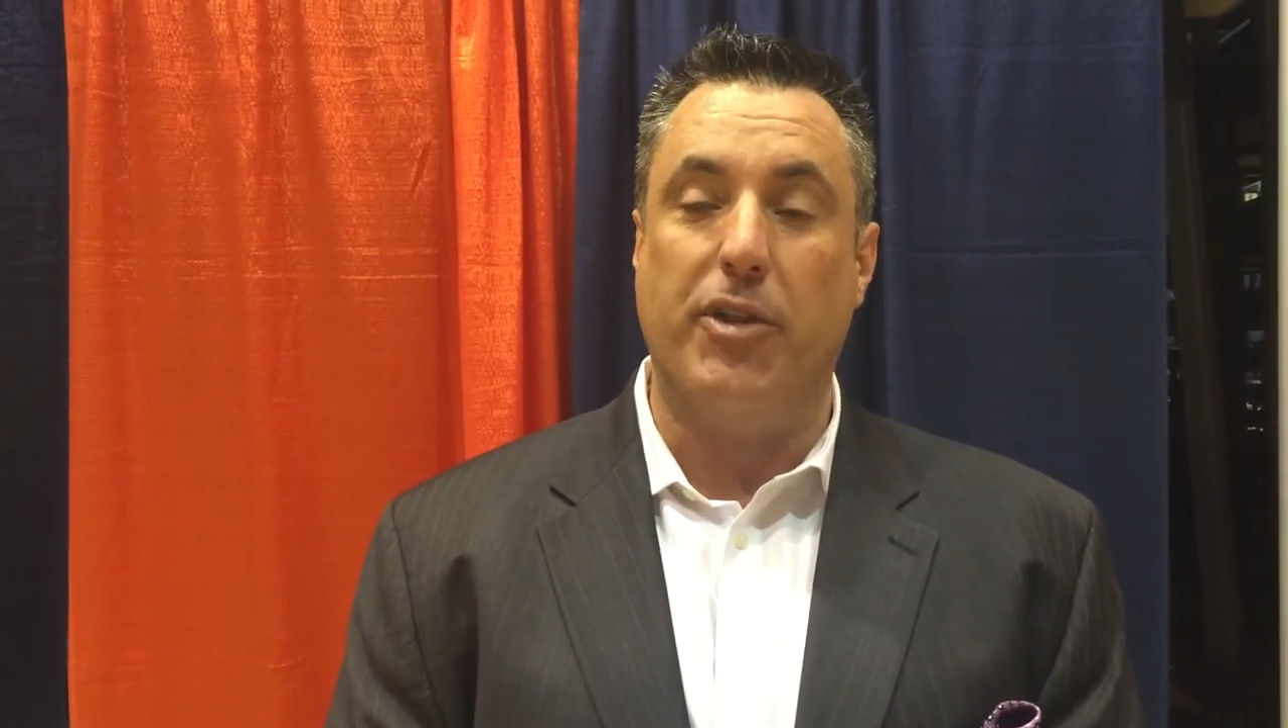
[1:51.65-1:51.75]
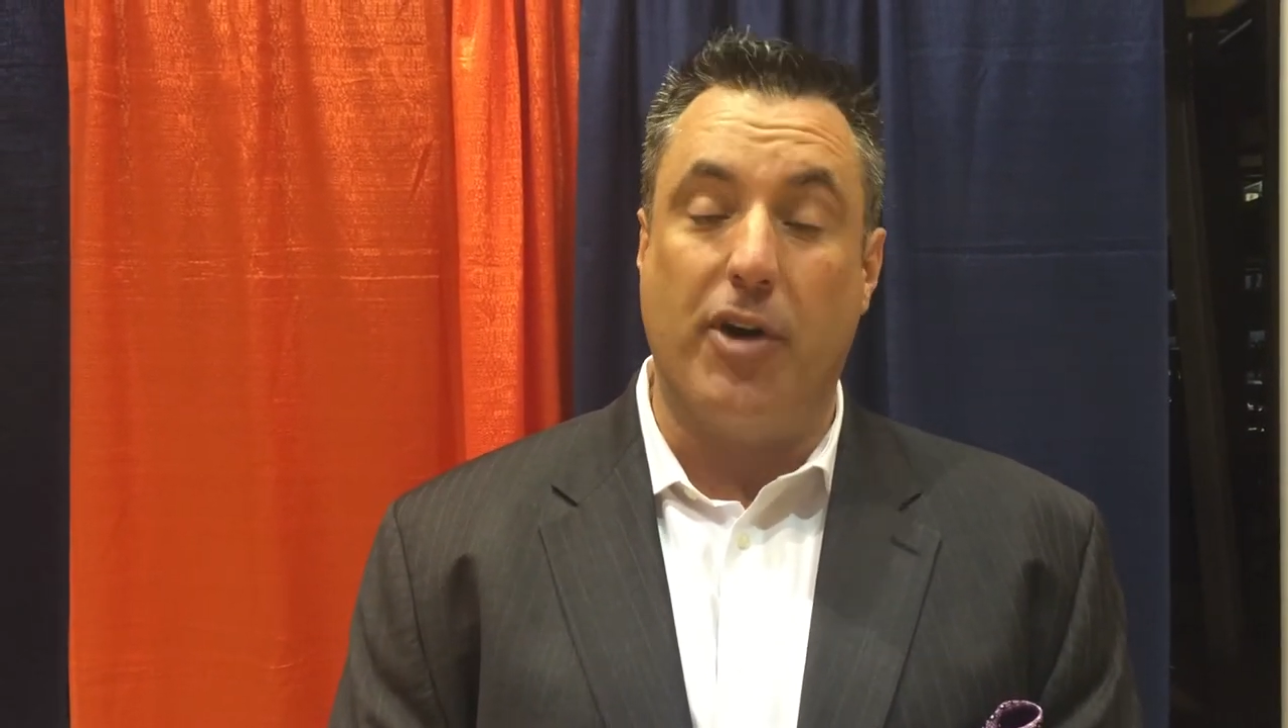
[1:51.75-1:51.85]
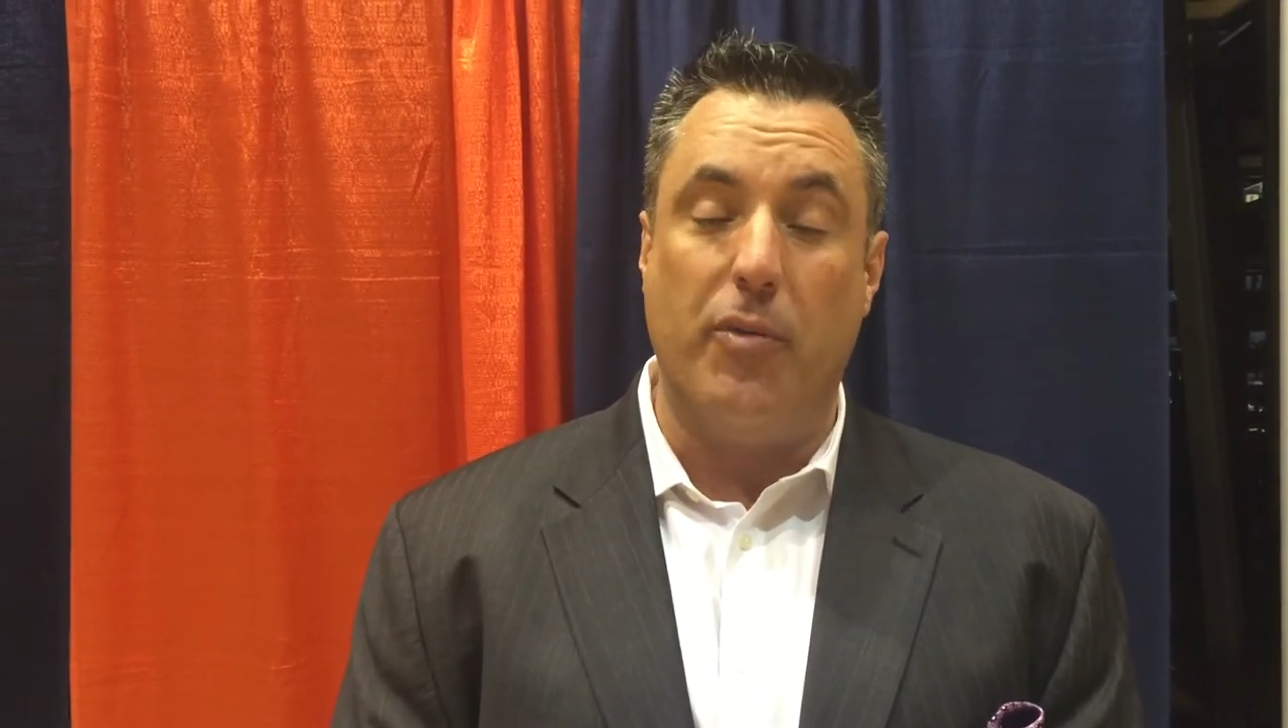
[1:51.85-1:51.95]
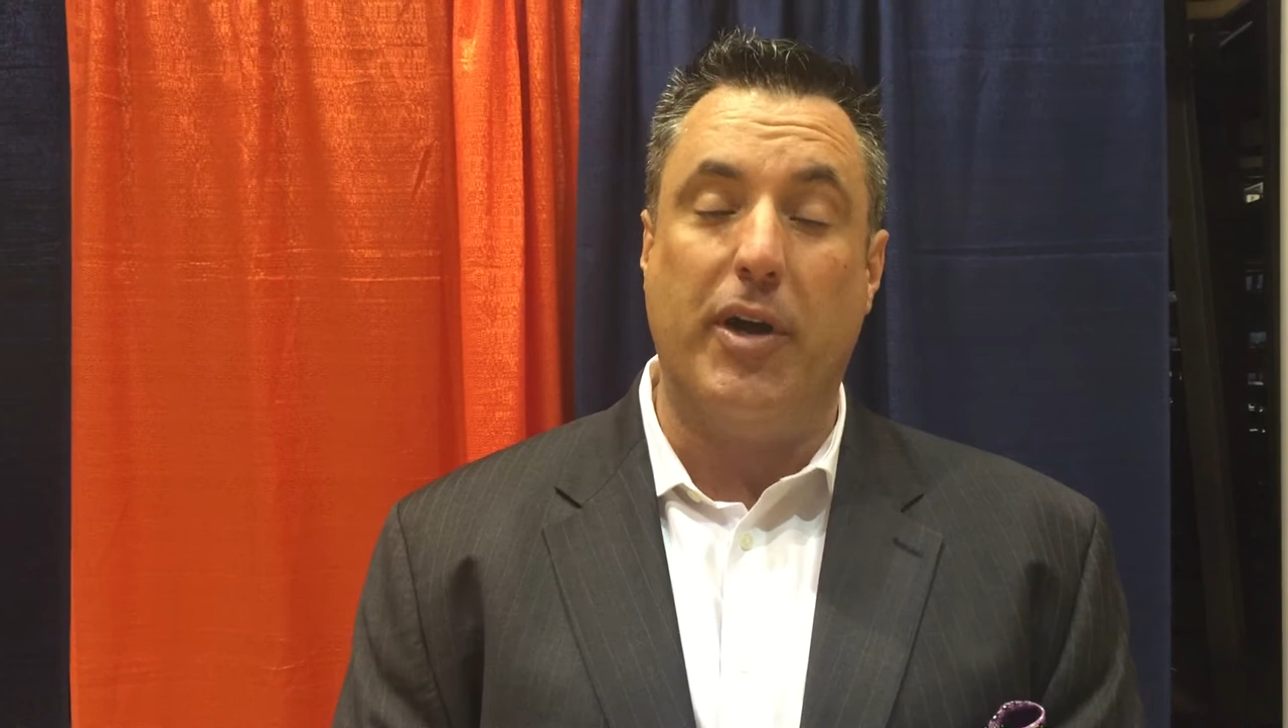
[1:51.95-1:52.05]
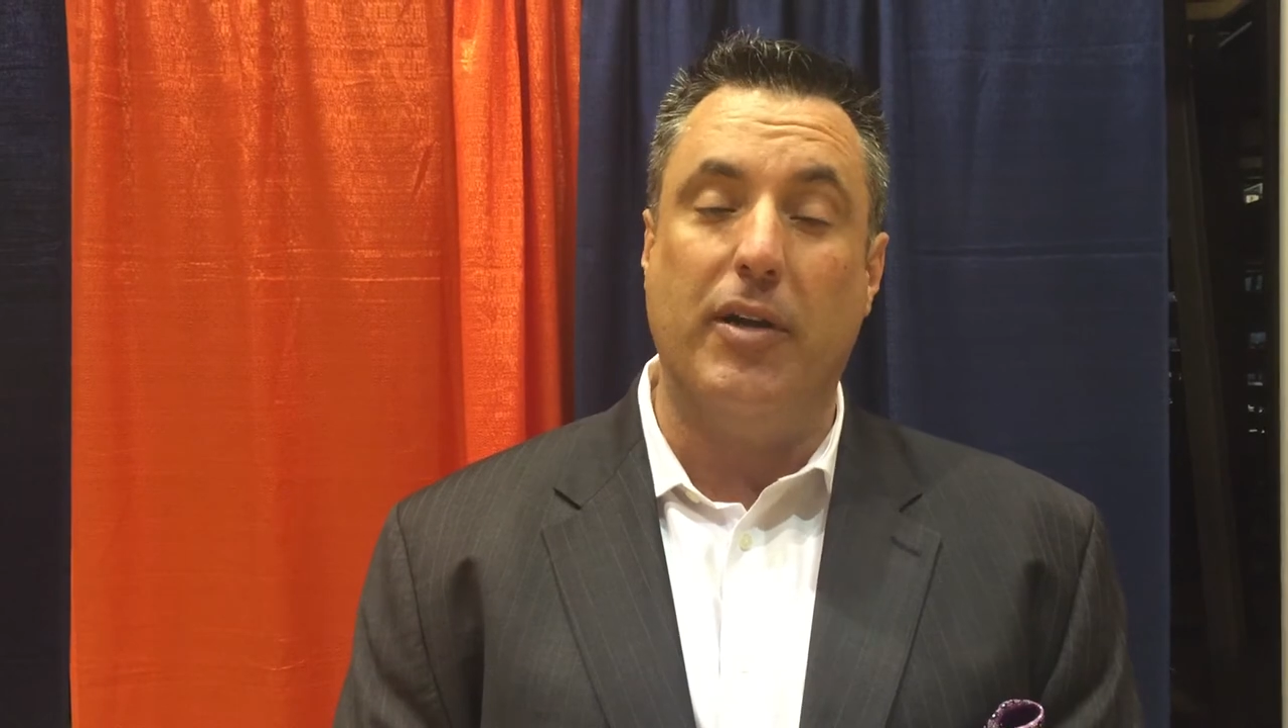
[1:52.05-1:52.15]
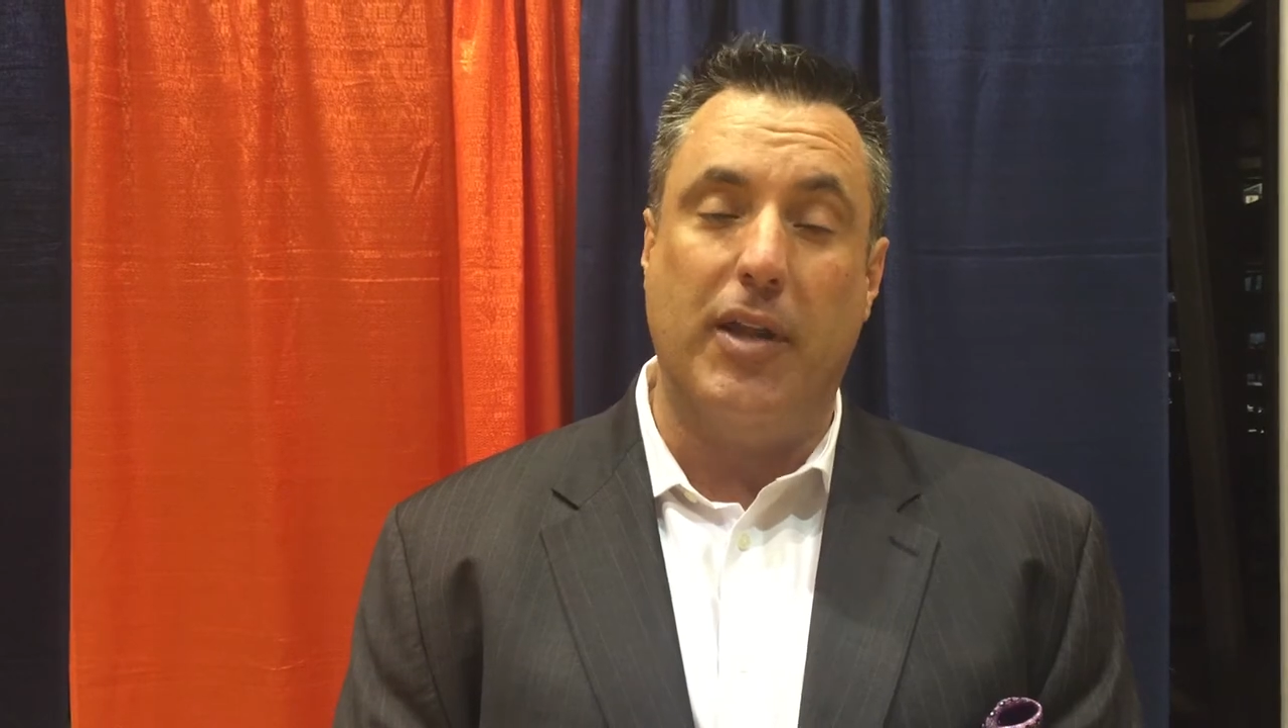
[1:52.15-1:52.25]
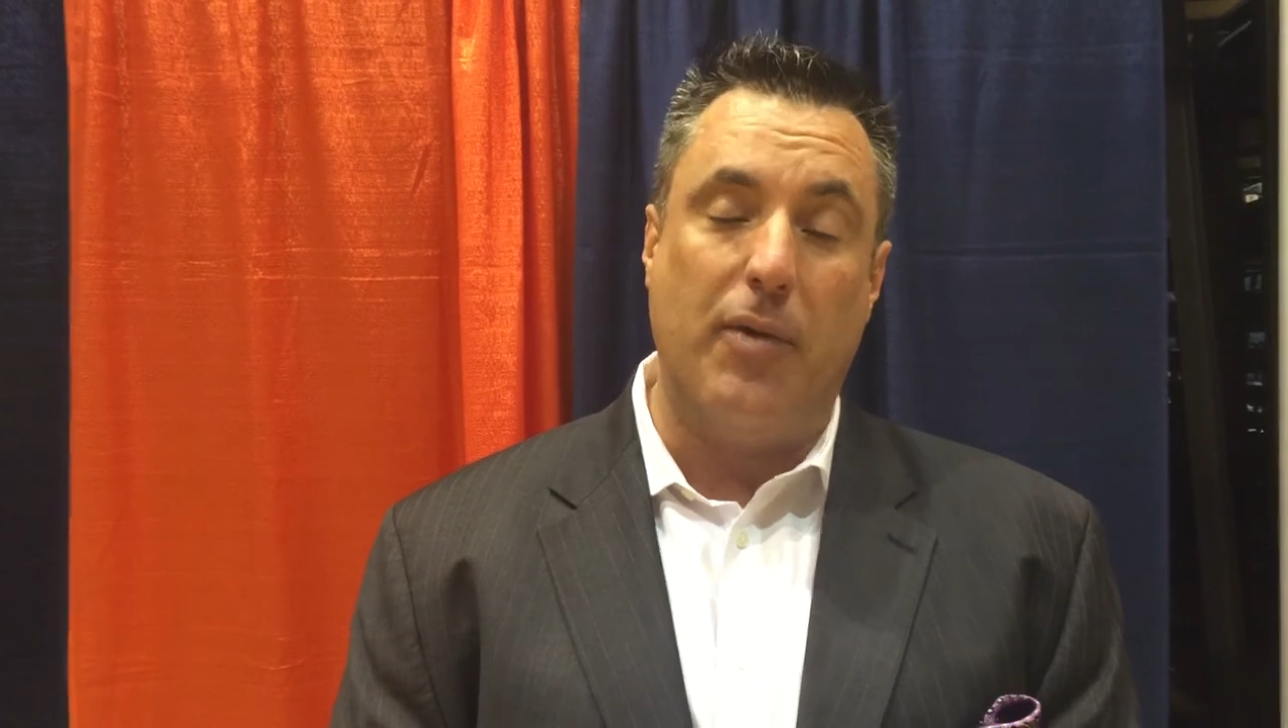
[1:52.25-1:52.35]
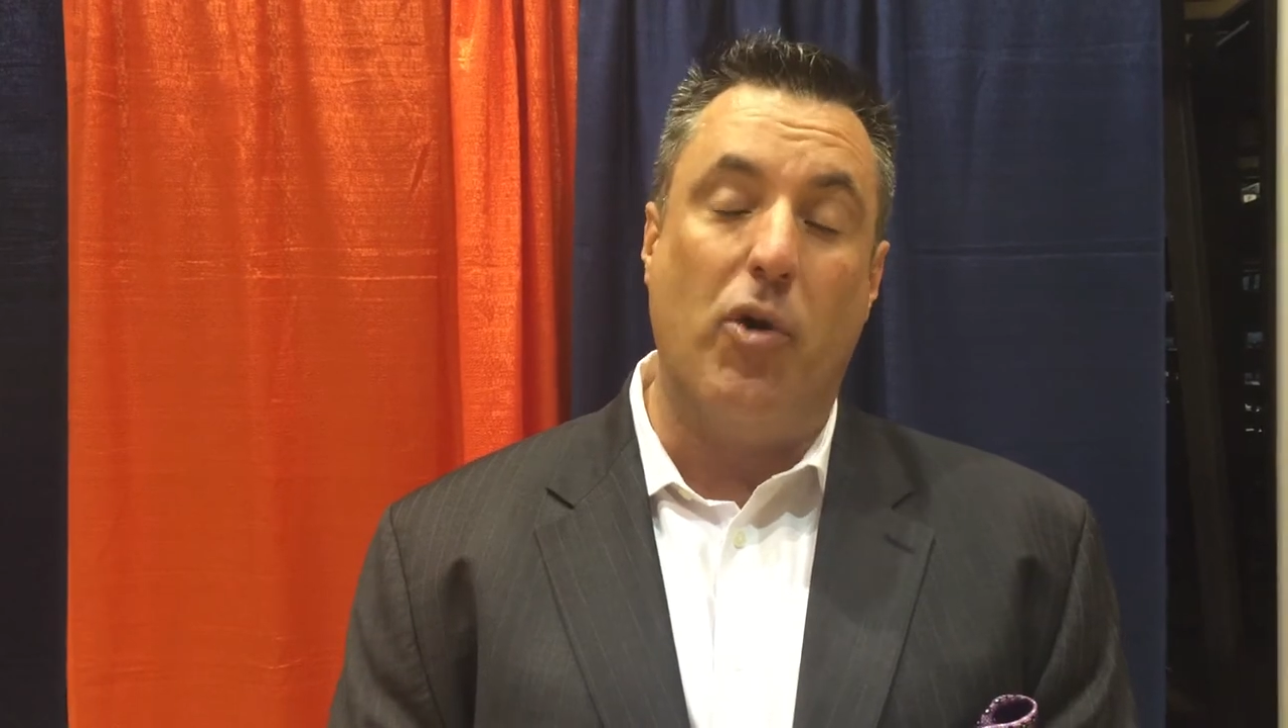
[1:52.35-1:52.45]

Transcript: we thought we'd let